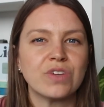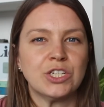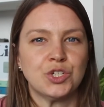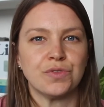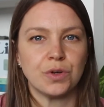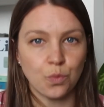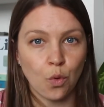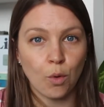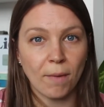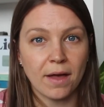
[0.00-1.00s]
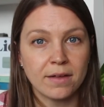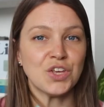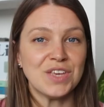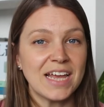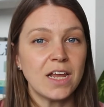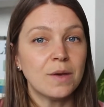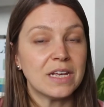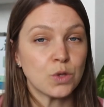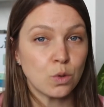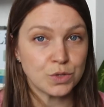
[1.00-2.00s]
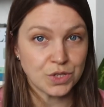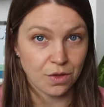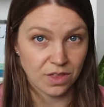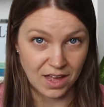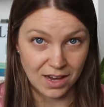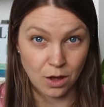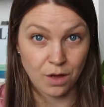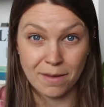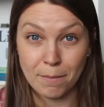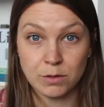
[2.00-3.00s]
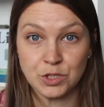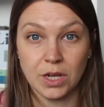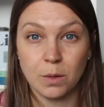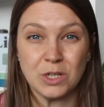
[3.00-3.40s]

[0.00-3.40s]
richer and warmer. So yellow is also the colour of emotion,